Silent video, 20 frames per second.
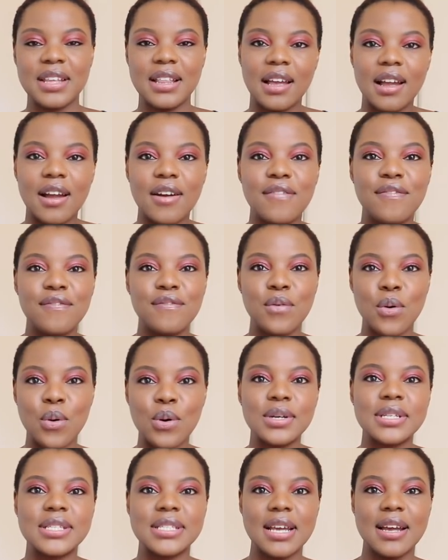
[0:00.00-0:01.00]
a
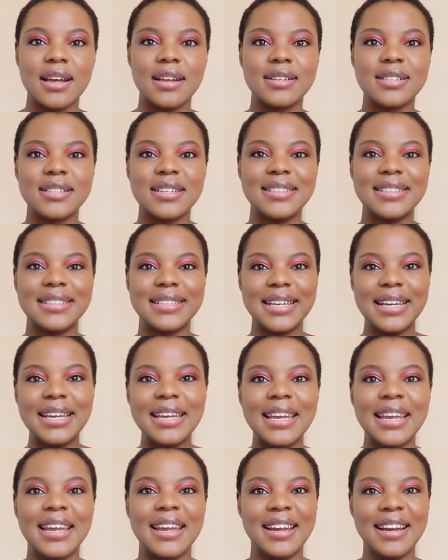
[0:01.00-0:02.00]
faucet
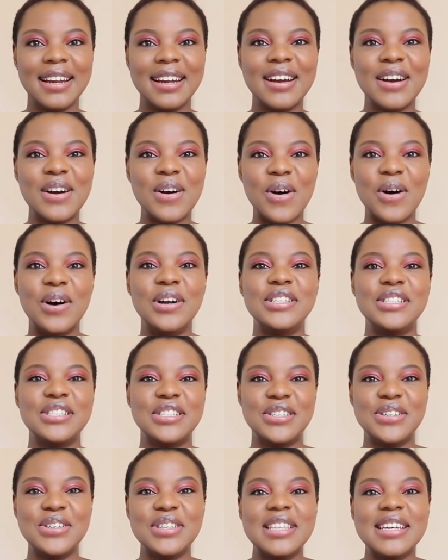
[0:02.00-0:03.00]
leaking
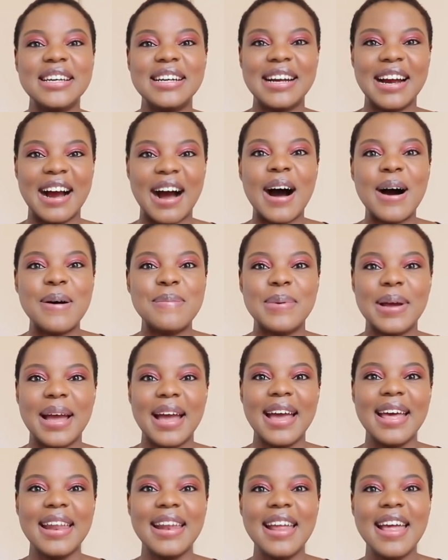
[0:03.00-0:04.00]
onto the
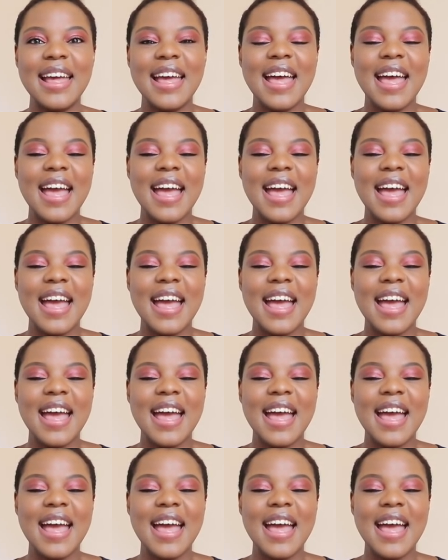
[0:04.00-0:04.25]
carpet.